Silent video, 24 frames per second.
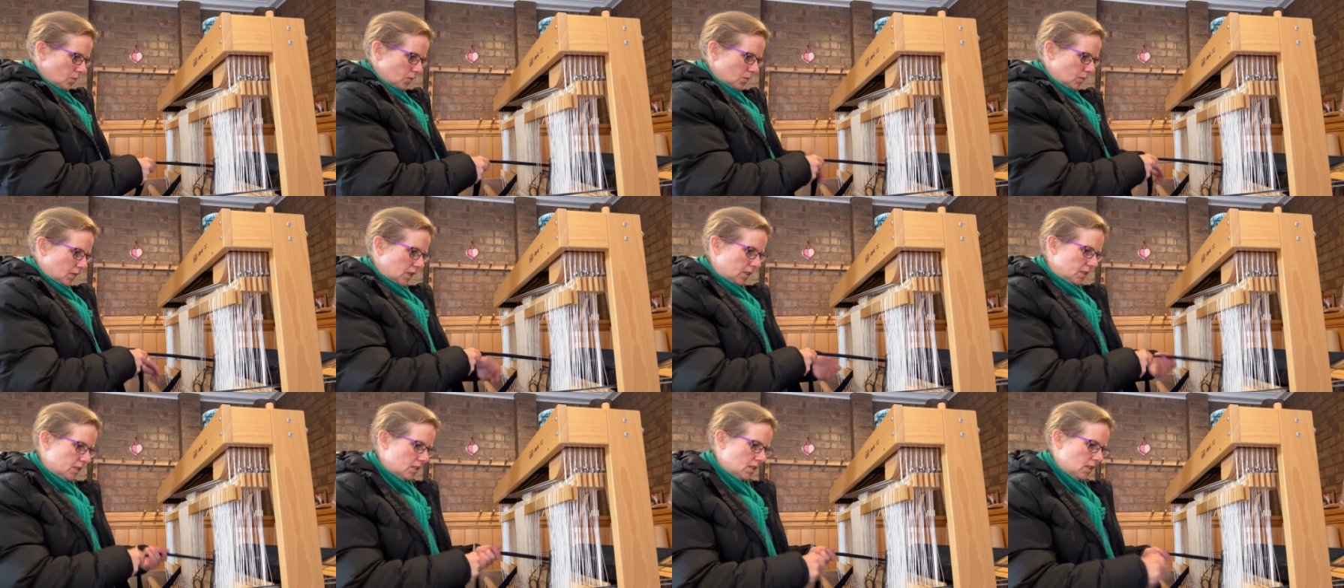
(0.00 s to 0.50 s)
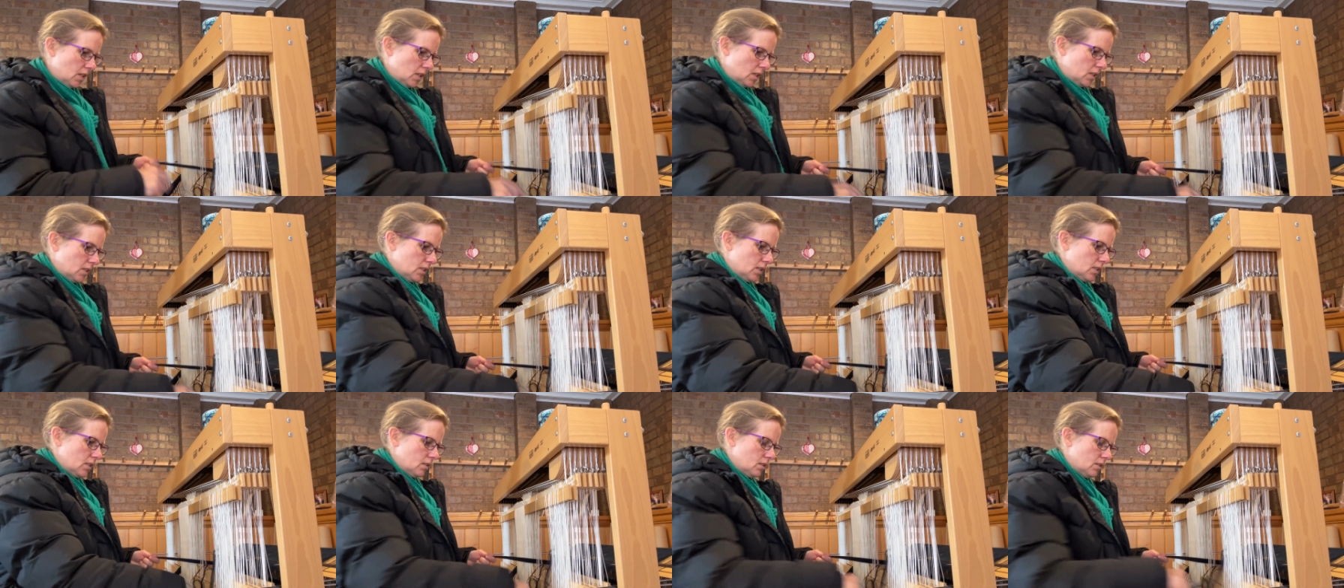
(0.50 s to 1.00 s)
these
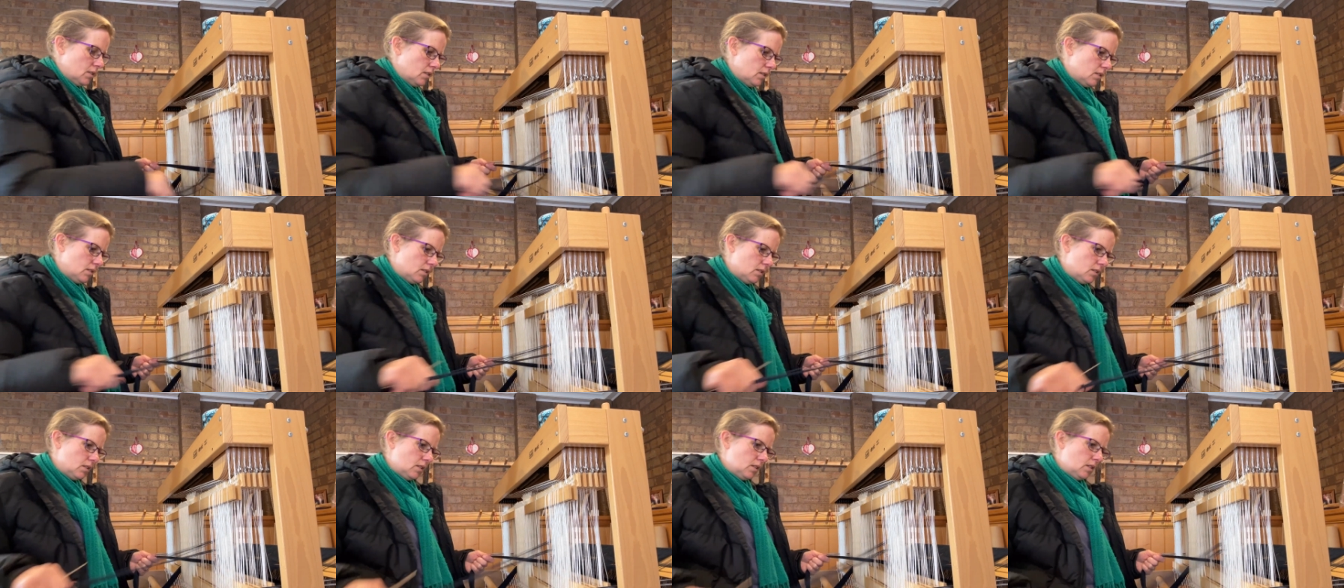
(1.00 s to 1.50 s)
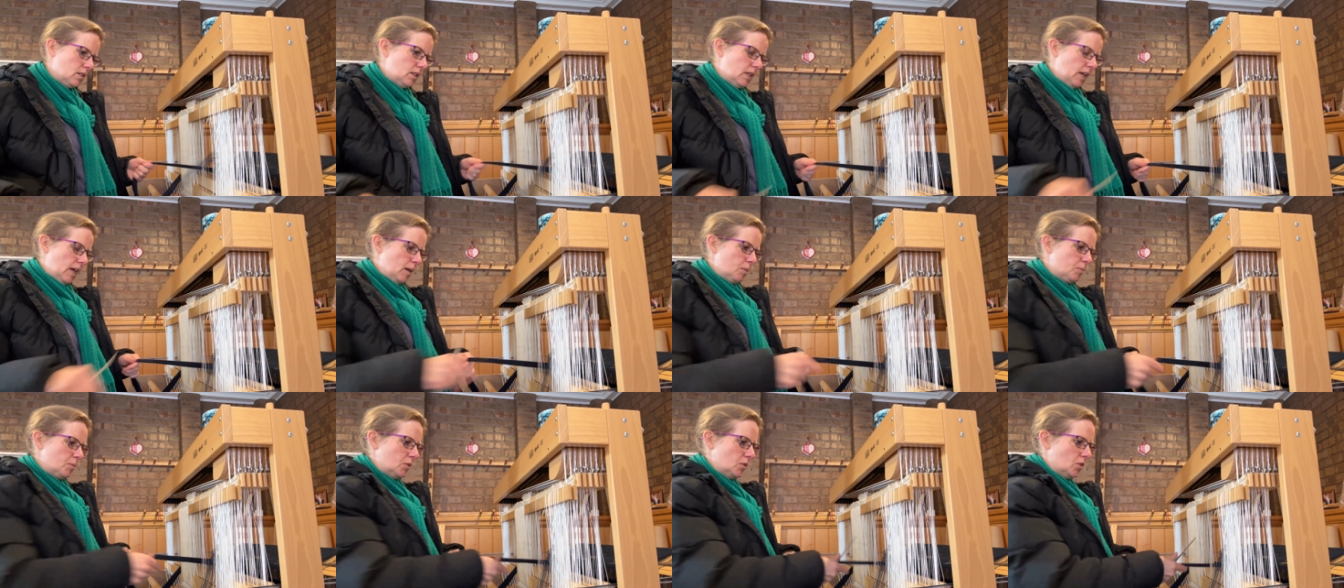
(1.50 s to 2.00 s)
things
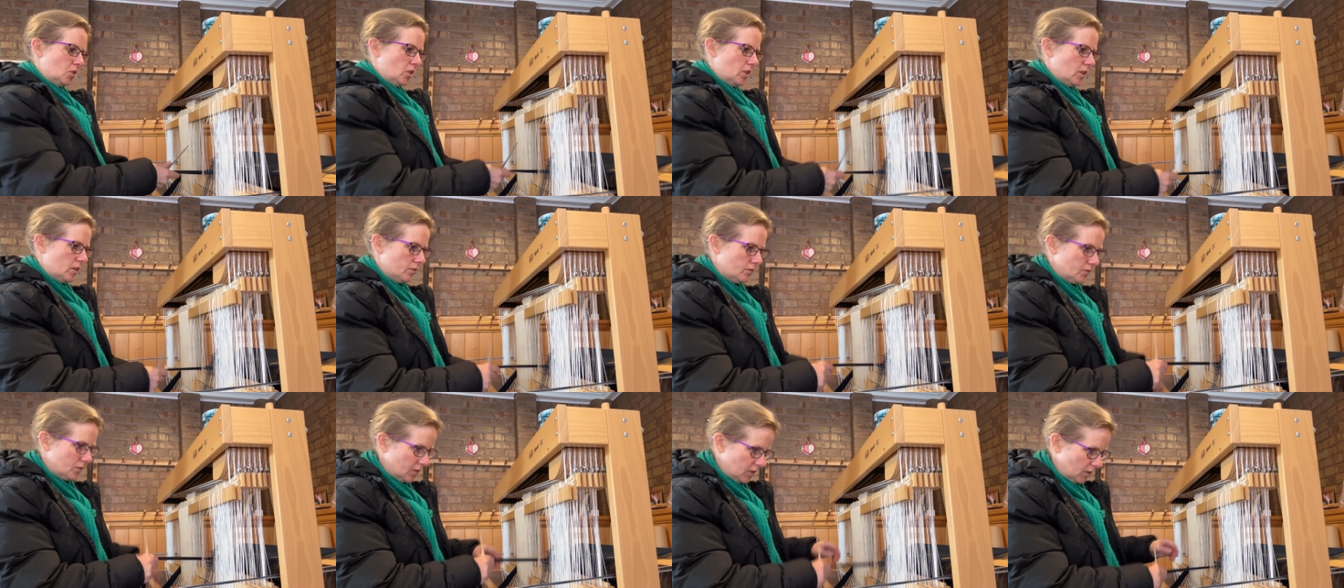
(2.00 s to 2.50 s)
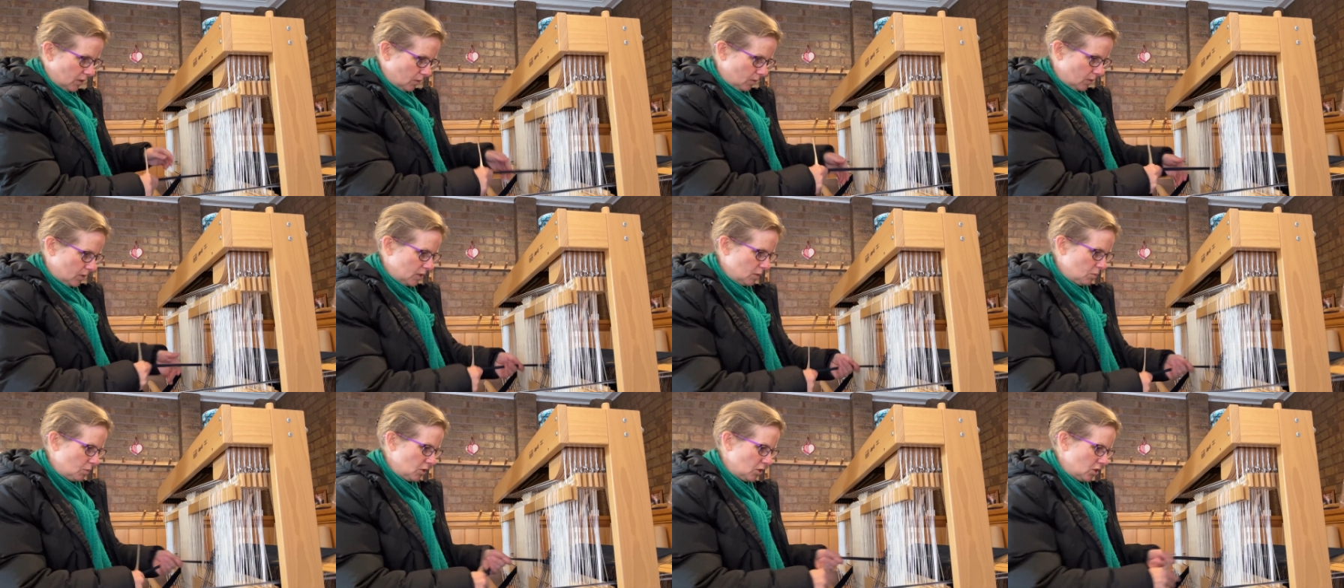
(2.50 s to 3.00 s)
happen. You have,
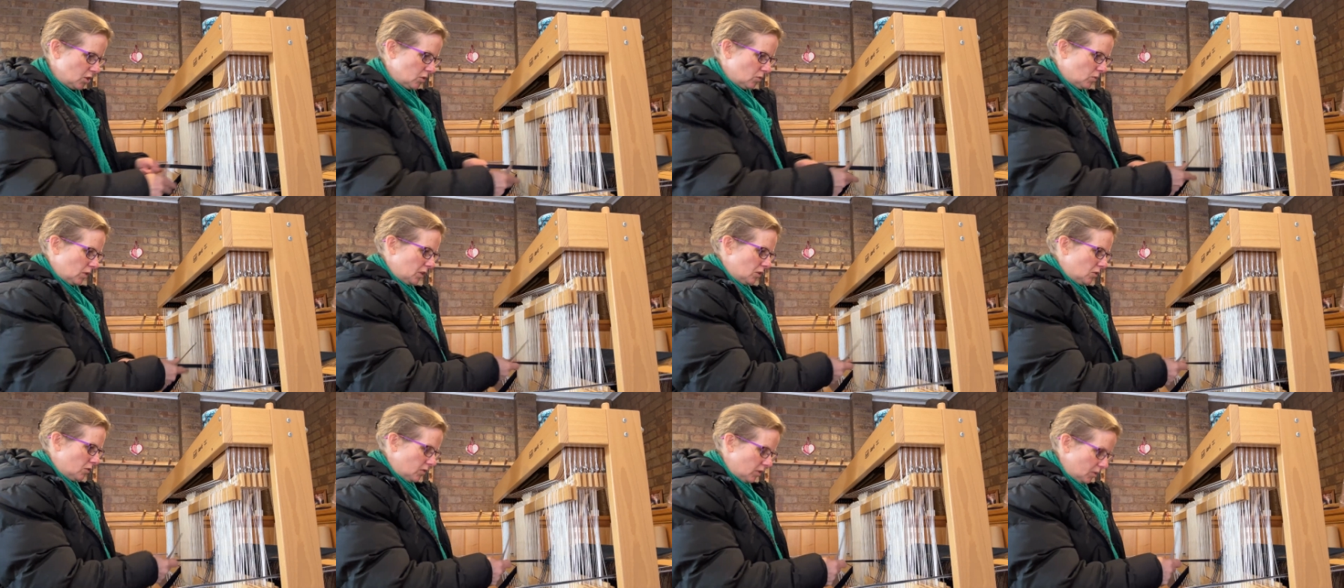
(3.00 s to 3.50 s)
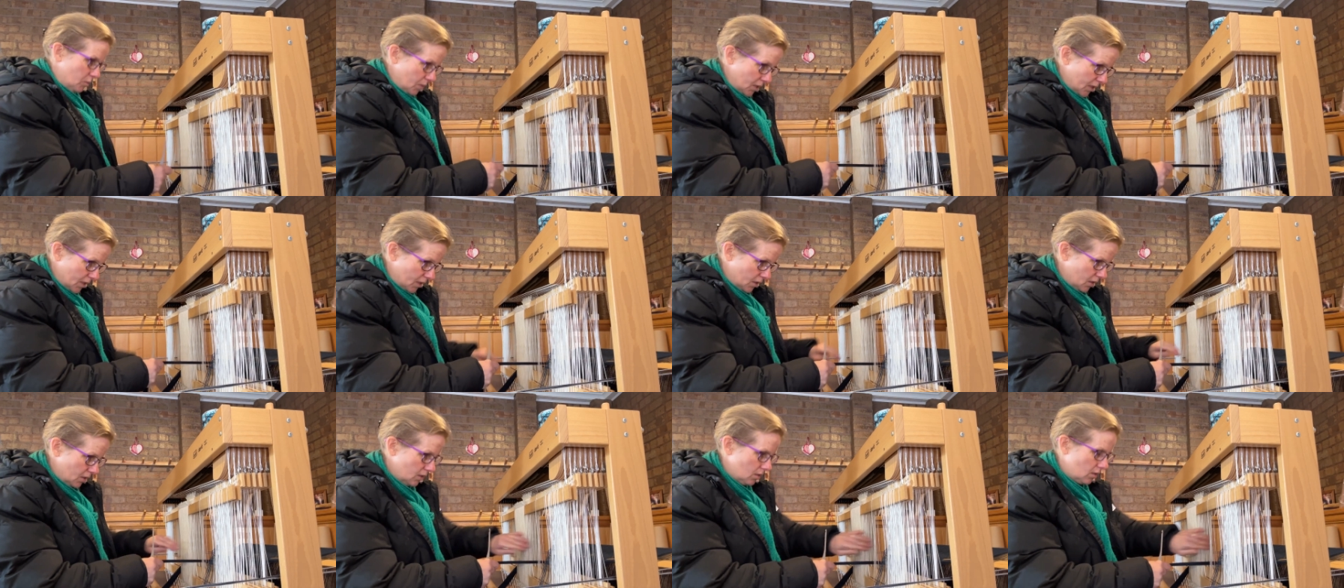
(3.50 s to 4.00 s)
especially when you're in
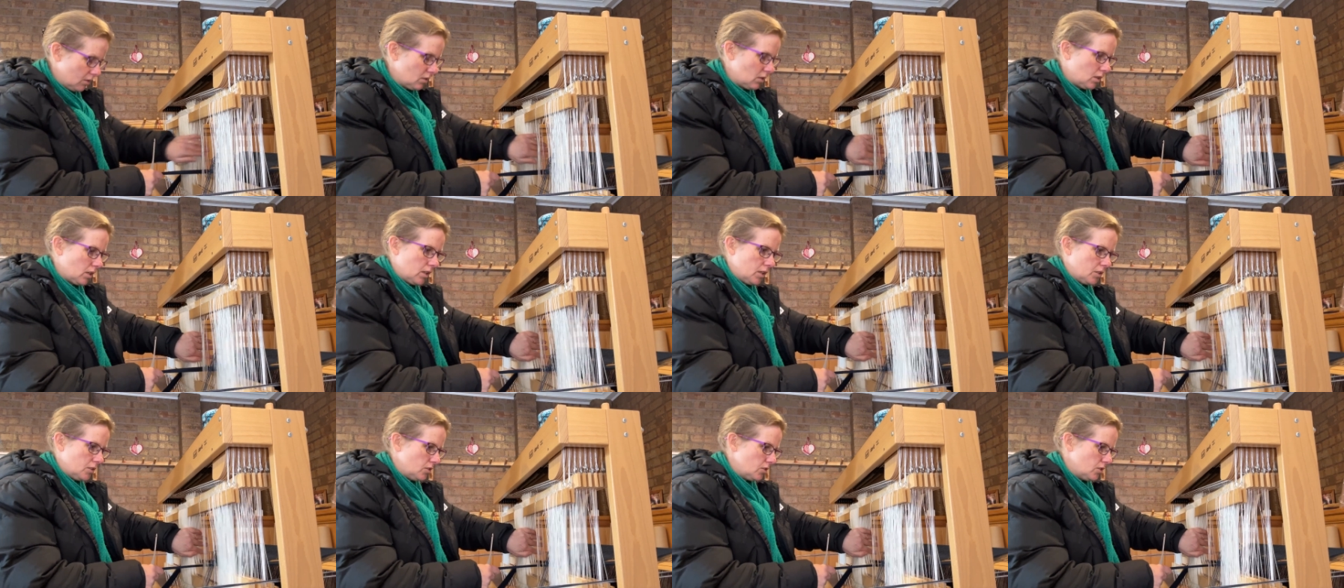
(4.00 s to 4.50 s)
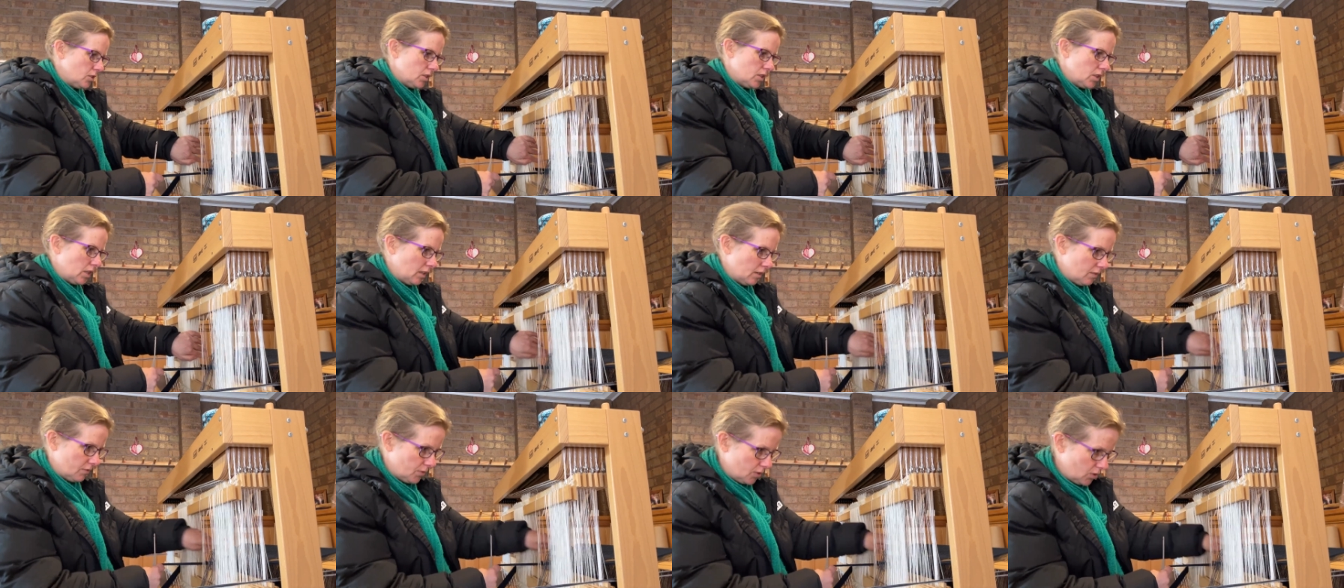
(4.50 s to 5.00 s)
business online, you just
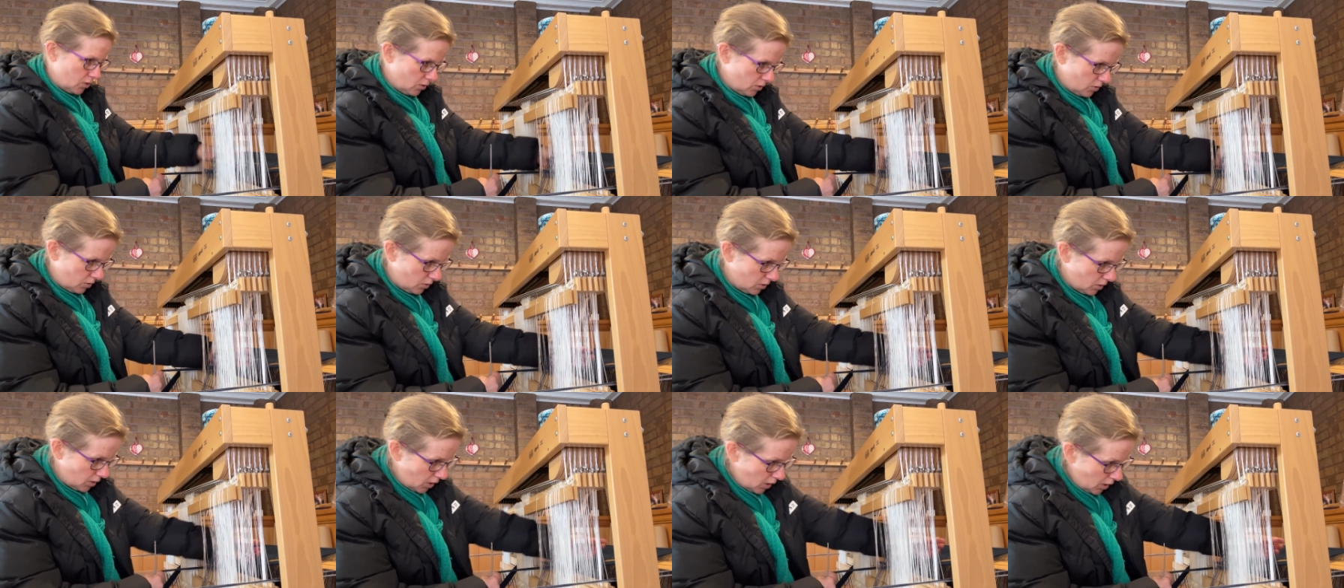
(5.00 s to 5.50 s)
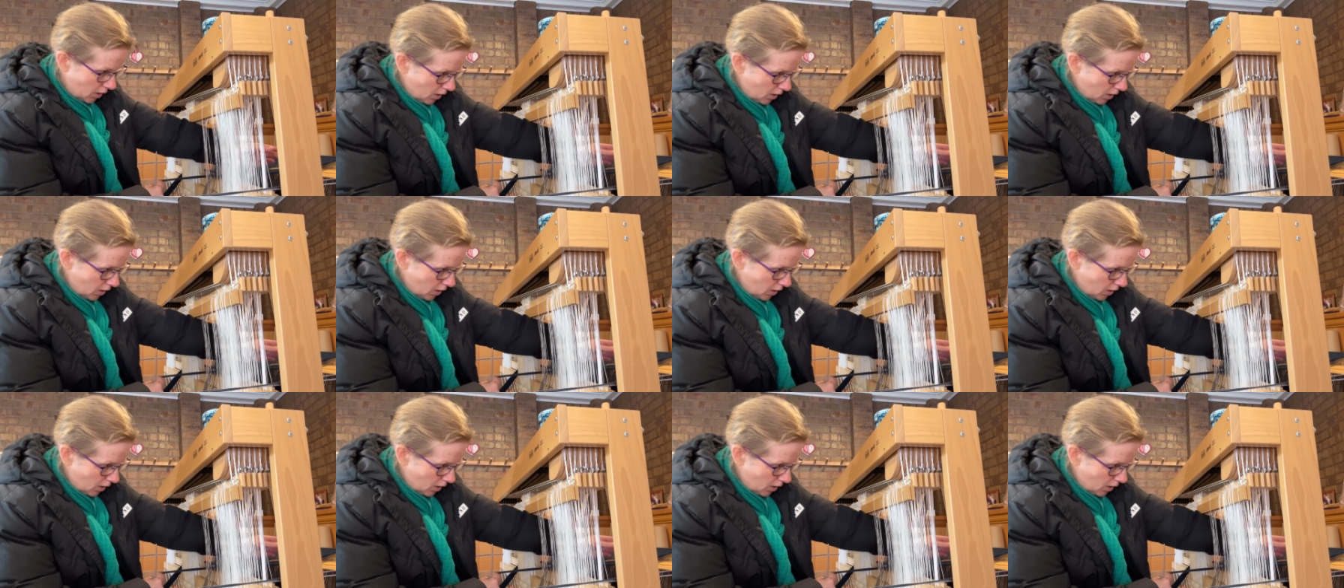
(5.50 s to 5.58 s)
have to